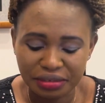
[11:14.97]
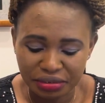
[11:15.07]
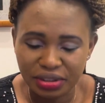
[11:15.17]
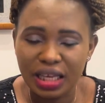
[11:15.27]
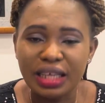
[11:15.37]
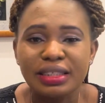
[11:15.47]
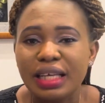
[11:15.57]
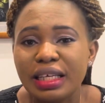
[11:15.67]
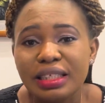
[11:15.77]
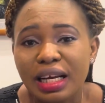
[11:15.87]
They
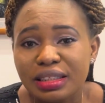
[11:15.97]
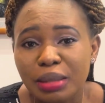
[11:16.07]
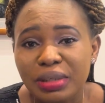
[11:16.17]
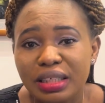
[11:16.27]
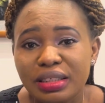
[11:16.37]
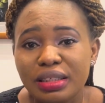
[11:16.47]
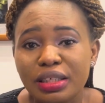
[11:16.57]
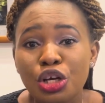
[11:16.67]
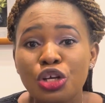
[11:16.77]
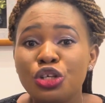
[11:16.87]
accepted it.
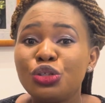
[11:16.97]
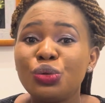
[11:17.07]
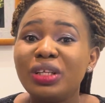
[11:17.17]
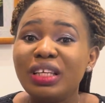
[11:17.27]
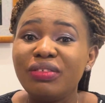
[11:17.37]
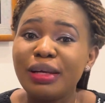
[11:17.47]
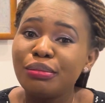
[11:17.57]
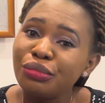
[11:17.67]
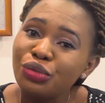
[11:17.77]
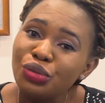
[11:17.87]
So leave them
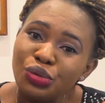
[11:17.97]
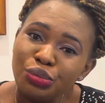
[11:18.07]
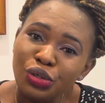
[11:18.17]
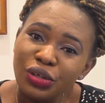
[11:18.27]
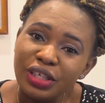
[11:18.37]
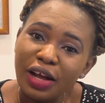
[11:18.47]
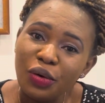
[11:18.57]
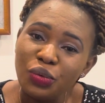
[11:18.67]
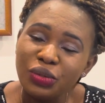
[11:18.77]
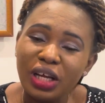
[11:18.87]
to be on their
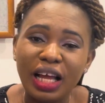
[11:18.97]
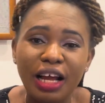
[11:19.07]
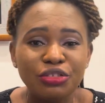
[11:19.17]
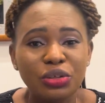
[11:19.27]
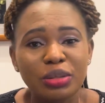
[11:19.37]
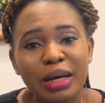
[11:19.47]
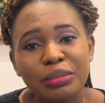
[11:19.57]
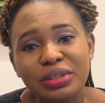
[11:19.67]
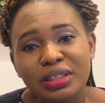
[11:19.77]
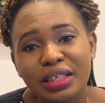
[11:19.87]
own. After all, the Bible
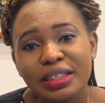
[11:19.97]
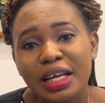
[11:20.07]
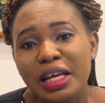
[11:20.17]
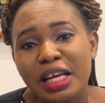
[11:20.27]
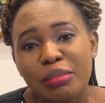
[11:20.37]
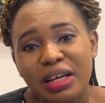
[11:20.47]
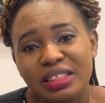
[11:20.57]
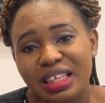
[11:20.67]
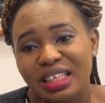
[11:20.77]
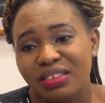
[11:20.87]
says a man
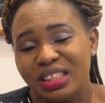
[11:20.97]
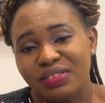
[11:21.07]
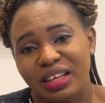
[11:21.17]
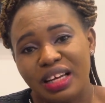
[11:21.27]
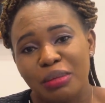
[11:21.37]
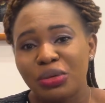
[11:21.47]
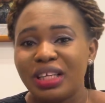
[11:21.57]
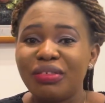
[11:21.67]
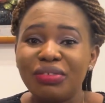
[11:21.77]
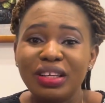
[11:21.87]
shall leave his father and mother
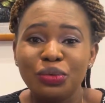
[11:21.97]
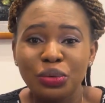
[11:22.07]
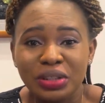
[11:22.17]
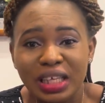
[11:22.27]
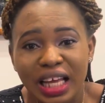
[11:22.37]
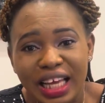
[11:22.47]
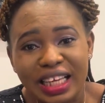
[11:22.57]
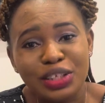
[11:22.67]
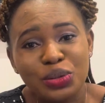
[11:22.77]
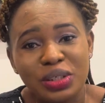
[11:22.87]
and
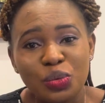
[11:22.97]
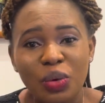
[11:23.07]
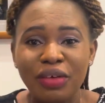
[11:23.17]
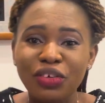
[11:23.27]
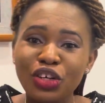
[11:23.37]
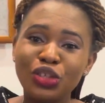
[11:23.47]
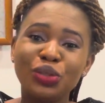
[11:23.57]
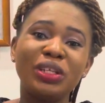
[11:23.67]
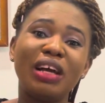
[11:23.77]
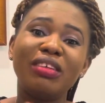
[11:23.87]
cling to his wife.
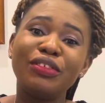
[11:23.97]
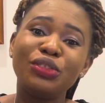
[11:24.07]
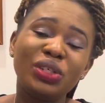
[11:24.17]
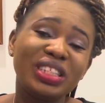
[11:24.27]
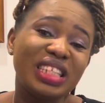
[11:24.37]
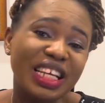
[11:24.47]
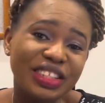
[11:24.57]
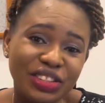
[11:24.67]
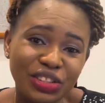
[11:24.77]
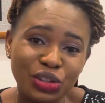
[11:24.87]
So they are left to, it's not his
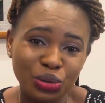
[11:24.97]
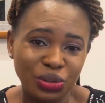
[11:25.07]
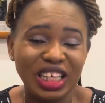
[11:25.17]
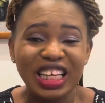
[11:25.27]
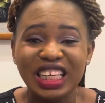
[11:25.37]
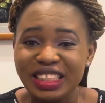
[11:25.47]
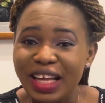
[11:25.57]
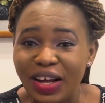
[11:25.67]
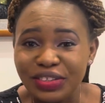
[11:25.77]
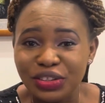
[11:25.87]
decision. It's not
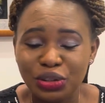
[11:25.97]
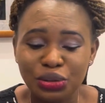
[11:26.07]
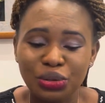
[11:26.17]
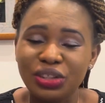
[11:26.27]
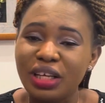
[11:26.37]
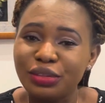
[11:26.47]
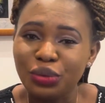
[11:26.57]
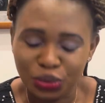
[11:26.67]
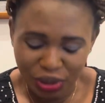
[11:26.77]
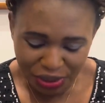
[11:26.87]
her decision. She has
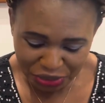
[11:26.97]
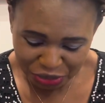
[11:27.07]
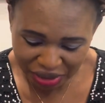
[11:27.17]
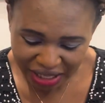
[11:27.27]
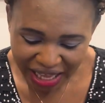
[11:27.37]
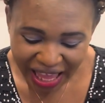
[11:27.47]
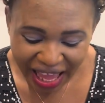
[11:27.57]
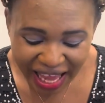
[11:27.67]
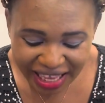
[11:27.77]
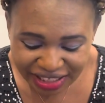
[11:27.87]
gone to her husband.
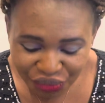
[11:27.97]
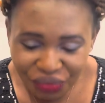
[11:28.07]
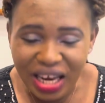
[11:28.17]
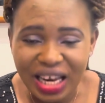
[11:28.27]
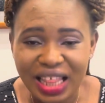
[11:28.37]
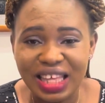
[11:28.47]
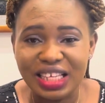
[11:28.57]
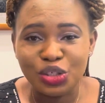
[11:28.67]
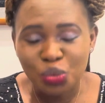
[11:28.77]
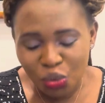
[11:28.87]
And the final thing
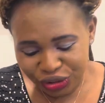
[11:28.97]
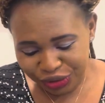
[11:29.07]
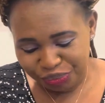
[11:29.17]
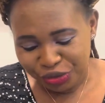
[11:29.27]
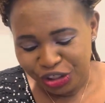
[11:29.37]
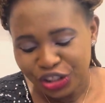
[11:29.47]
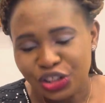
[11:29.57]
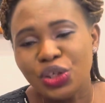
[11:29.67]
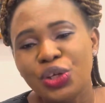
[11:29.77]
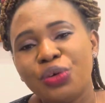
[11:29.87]
is what?
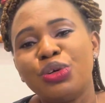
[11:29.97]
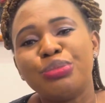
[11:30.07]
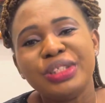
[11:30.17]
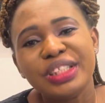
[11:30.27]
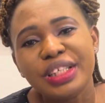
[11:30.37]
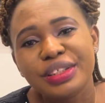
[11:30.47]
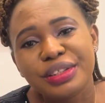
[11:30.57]
It's none of your business.